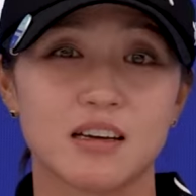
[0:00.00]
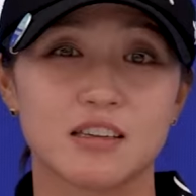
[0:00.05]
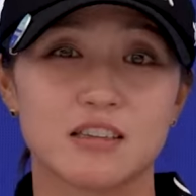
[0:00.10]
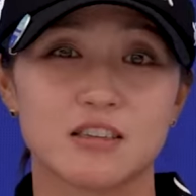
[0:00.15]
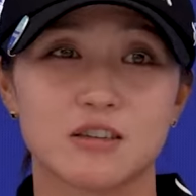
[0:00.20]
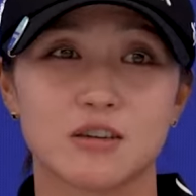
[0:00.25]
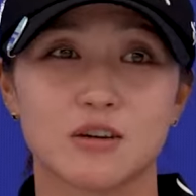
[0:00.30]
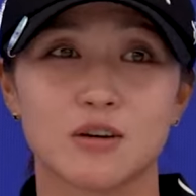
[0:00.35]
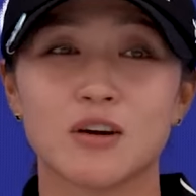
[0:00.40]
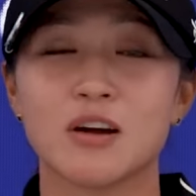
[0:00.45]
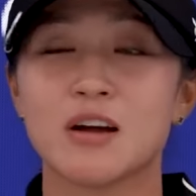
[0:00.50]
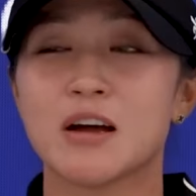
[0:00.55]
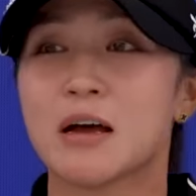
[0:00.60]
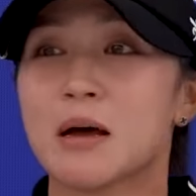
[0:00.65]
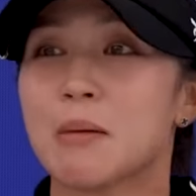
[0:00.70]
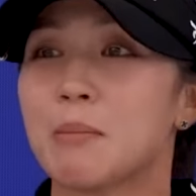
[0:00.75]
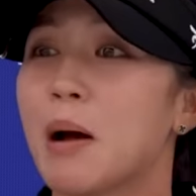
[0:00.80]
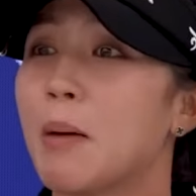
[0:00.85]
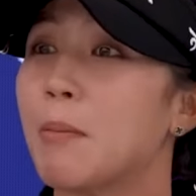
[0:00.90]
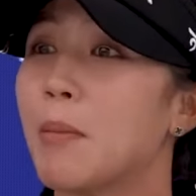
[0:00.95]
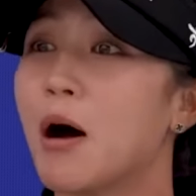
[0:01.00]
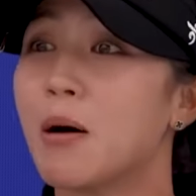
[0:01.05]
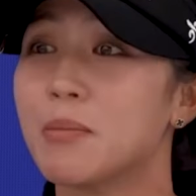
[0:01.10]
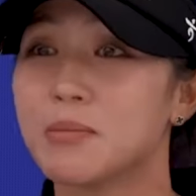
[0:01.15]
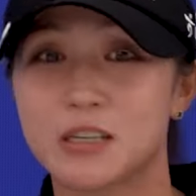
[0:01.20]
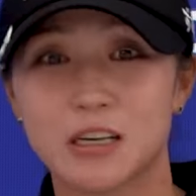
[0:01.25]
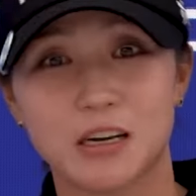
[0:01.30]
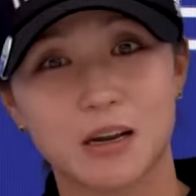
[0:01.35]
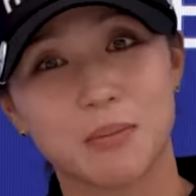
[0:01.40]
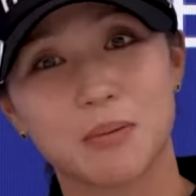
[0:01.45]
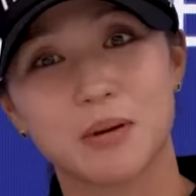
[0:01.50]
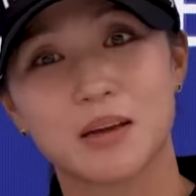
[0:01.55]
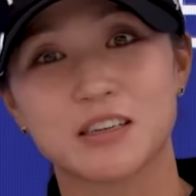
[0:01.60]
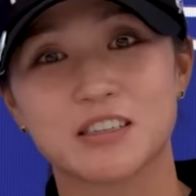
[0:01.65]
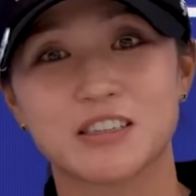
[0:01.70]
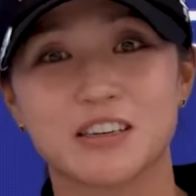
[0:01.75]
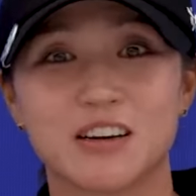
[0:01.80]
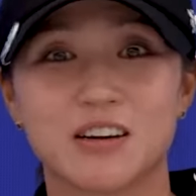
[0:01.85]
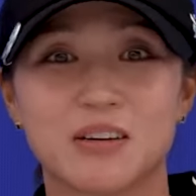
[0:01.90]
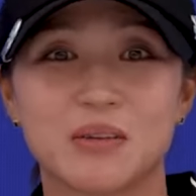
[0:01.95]
So my mom took a
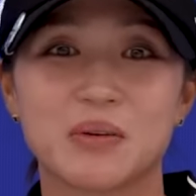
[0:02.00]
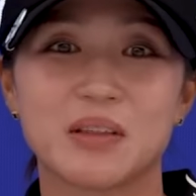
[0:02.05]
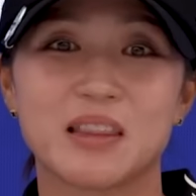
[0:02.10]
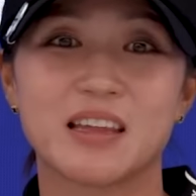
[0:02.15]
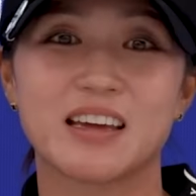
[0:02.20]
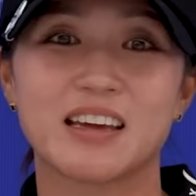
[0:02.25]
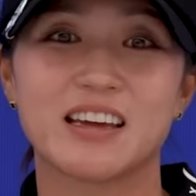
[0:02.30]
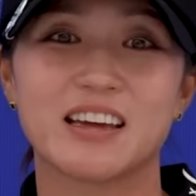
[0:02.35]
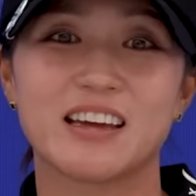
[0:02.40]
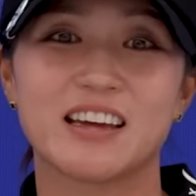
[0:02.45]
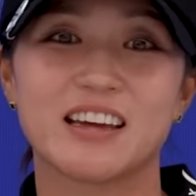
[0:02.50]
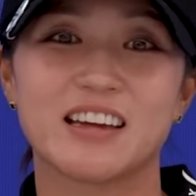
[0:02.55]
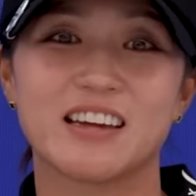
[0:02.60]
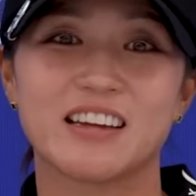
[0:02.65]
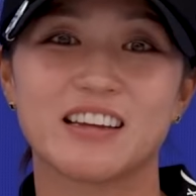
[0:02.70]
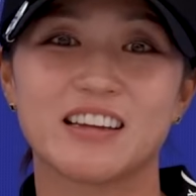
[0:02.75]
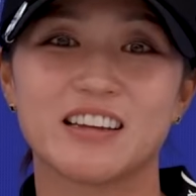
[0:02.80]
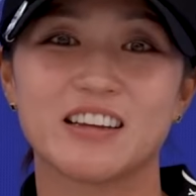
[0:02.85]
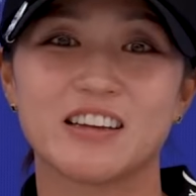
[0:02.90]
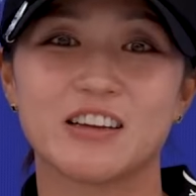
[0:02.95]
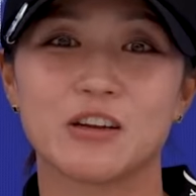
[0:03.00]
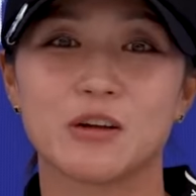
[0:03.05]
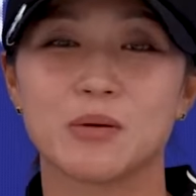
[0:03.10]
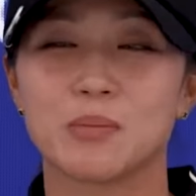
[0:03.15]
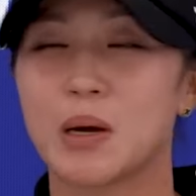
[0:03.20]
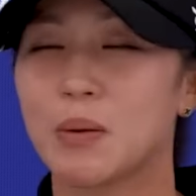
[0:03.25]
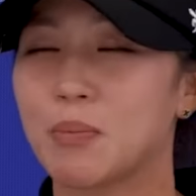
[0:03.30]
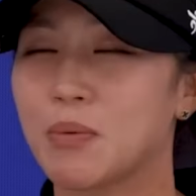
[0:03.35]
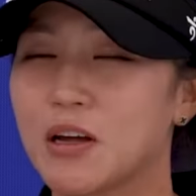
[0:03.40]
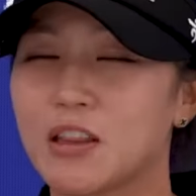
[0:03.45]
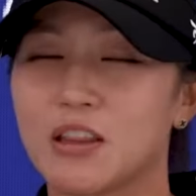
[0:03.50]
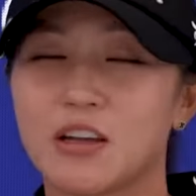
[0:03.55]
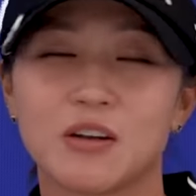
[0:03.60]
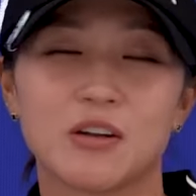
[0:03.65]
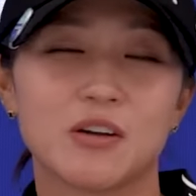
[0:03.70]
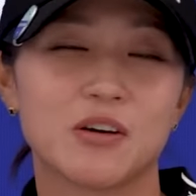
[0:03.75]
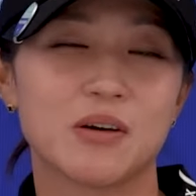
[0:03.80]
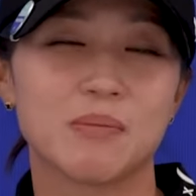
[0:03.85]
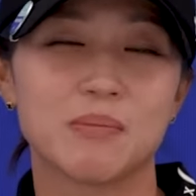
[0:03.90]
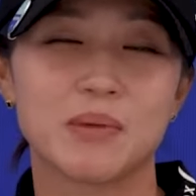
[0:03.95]
picture with it, and, you know, my
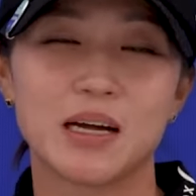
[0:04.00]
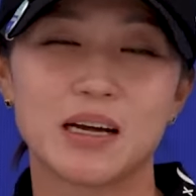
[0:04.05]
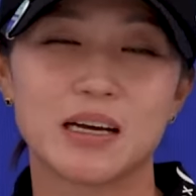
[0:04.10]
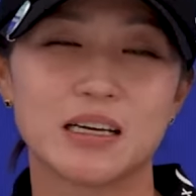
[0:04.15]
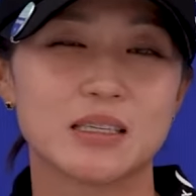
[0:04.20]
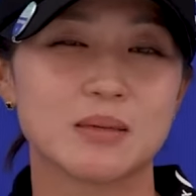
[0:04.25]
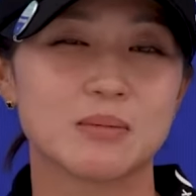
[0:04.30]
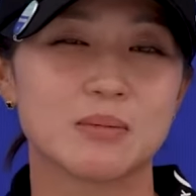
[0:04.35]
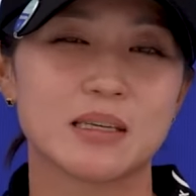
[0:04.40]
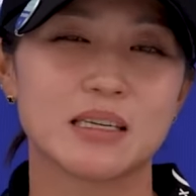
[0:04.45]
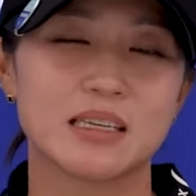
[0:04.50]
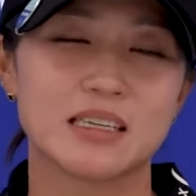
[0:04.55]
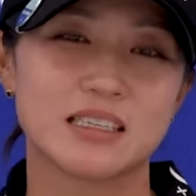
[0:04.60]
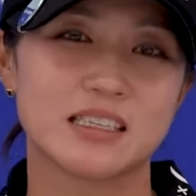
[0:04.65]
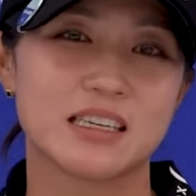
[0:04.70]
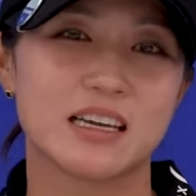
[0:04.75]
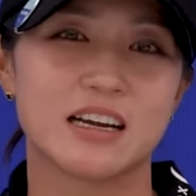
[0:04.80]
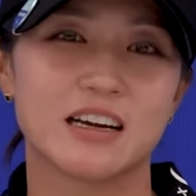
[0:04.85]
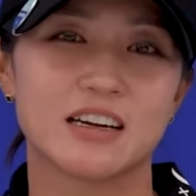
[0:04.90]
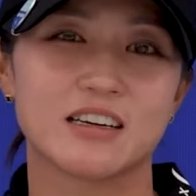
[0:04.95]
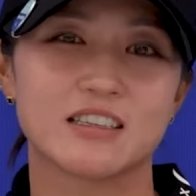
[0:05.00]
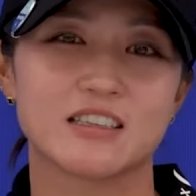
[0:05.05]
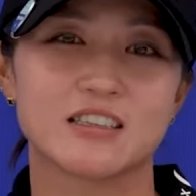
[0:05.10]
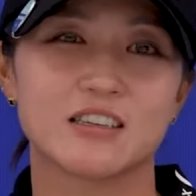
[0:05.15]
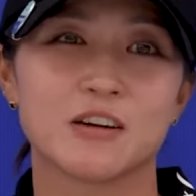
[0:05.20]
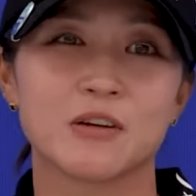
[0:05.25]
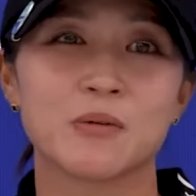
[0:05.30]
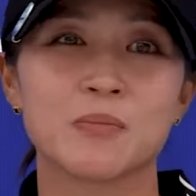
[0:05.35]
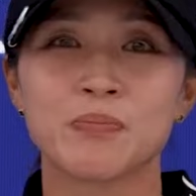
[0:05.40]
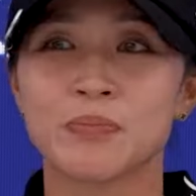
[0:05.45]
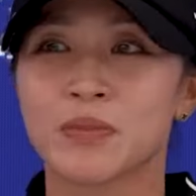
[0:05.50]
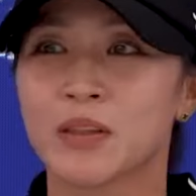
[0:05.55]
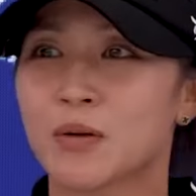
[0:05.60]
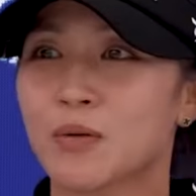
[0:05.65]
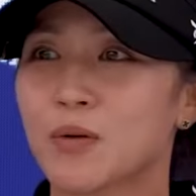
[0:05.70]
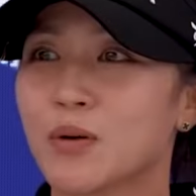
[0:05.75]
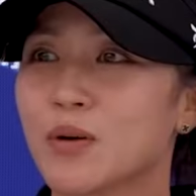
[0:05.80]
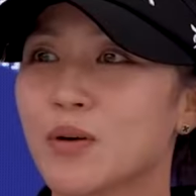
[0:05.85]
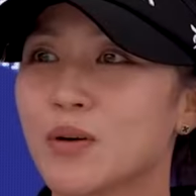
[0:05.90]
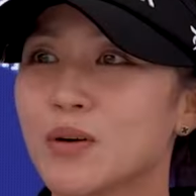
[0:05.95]
brother-in-law and my husband is here. So
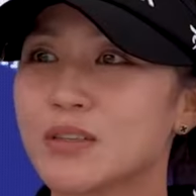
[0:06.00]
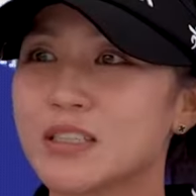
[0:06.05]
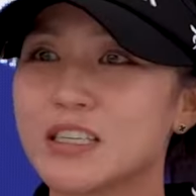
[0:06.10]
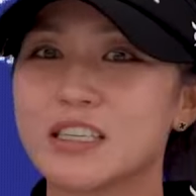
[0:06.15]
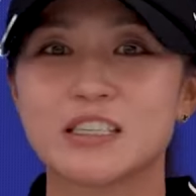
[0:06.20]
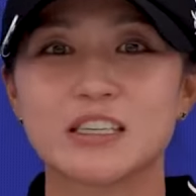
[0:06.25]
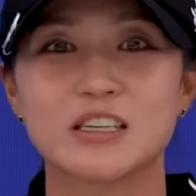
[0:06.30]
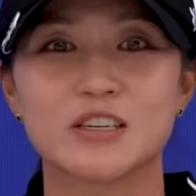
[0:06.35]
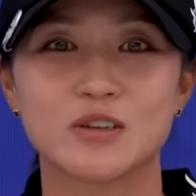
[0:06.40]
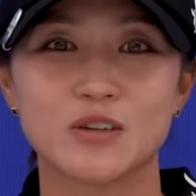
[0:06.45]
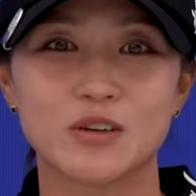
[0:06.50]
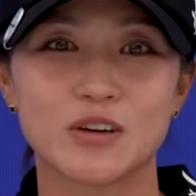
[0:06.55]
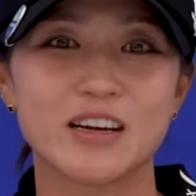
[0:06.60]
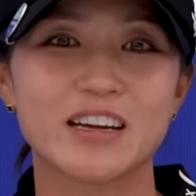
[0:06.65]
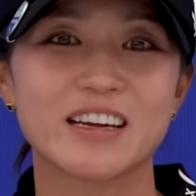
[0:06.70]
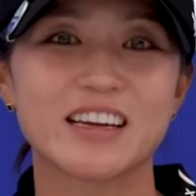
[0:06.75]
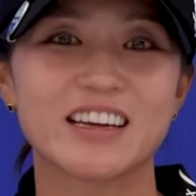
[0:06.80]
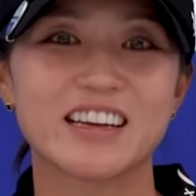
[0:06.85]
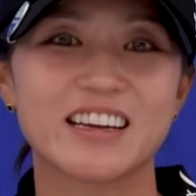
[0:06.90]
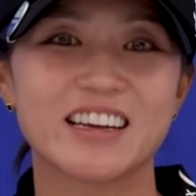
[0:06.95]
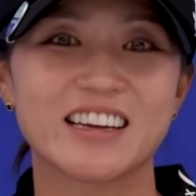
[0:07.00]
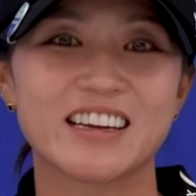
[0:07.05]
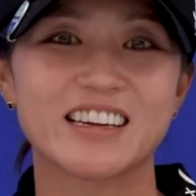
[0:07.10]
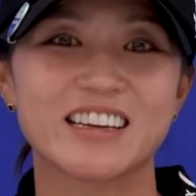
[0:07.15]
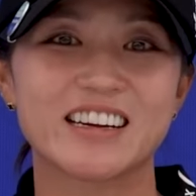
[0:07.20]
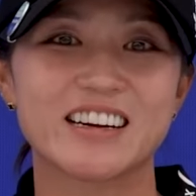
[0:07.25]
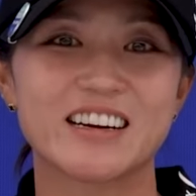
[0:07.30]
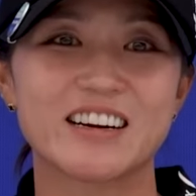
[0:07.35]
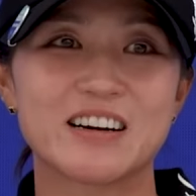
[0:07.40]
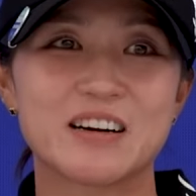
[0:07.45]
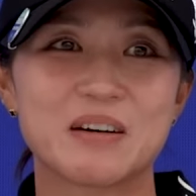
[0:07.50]
we're all just enjoying it.